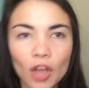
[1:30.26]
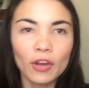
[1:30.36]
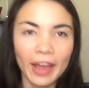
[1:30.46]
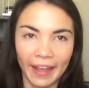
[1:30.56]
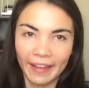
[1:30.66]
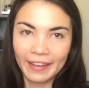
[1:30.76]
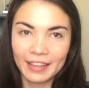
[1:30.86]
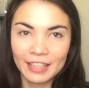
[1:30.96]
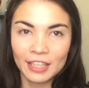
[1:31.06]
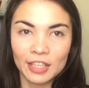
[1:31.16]
Okay,
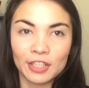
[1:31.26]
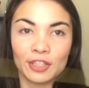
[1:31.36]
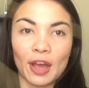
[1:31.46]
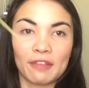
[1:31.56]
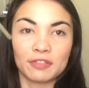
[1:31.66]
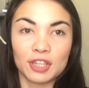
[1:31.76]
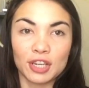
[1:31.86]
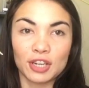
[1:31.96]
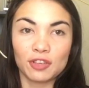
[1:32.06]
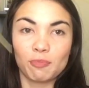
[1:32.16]
so
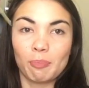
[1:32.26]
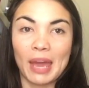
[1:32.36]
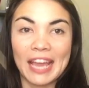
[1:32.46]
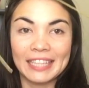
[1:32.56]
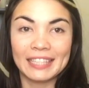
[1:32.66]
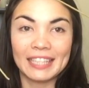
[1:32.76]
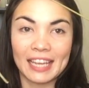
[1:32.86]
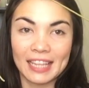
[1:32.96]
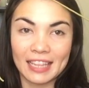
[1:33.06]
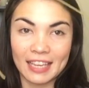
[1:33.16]
after you
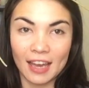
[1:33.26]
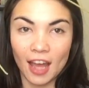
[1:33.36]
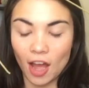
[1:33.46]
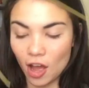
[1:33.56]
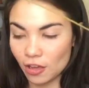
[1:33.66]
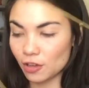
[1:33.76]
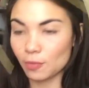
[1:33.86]
painstakingly cut all your